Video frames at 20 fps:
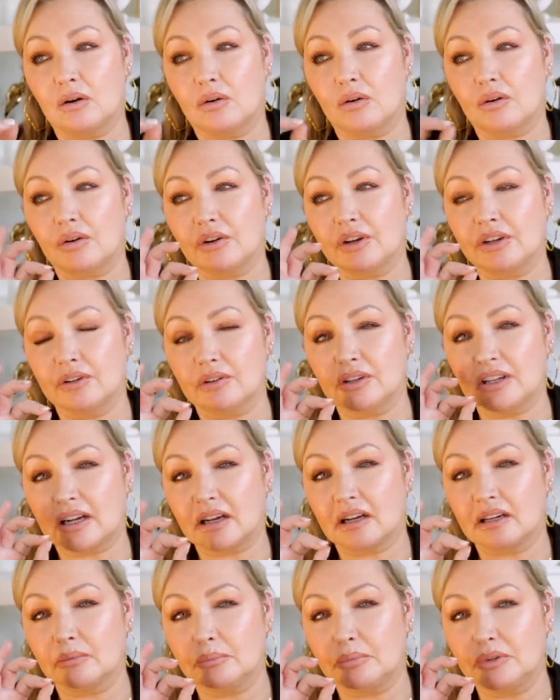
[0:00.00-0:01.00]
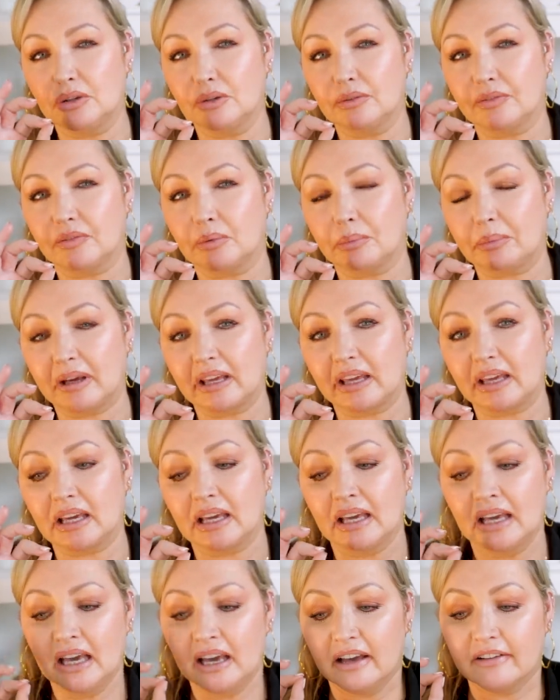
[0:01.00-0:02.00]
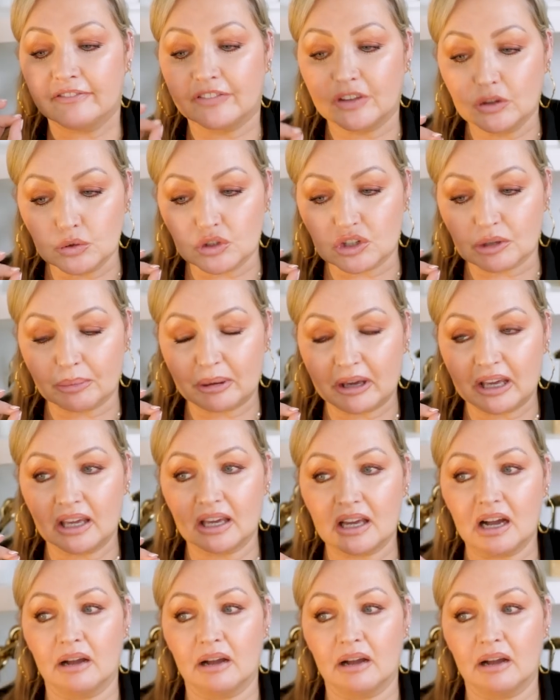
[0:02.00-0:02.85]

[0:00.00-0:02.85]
or you know, that kind of beautiful pink, fuchsia pink.